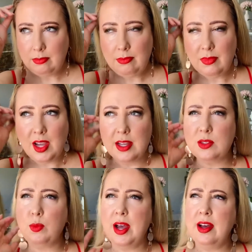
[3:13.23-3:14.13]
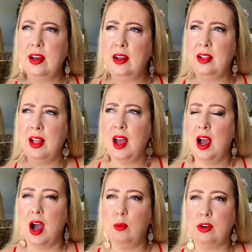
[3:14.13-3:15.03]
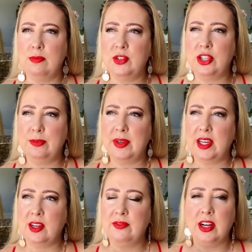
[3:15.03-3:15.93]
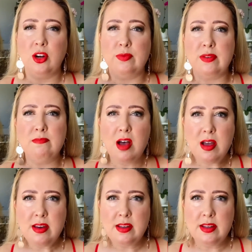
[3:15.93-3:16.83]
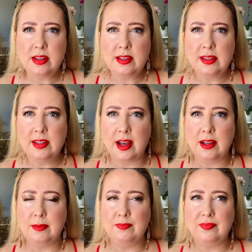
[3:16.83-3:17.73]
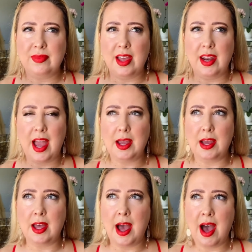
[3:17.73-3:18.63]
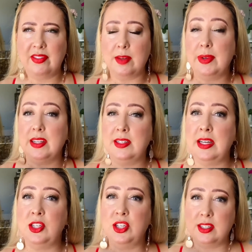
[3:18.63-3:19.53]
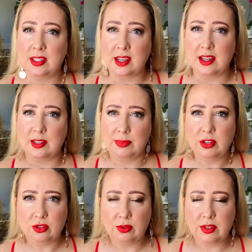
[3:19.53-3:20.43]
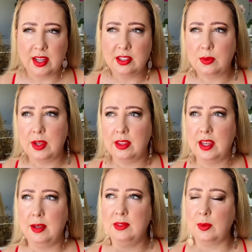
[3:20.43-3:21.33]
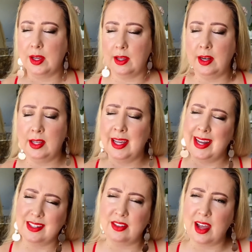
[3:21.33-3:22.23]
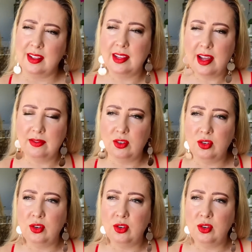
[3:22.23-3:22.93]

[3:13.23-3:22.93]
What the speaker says: as well. I want him to be very open-minded, and I have the ability to discuss spiritual things with him so we can connect on that level.